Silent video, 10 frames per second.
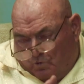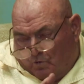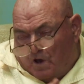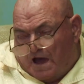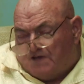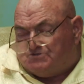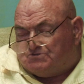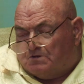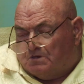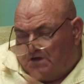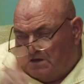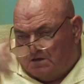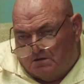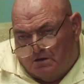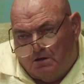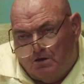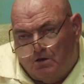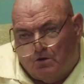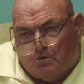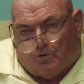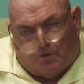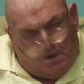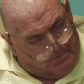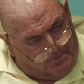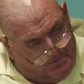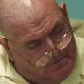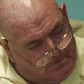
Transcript: gradually creep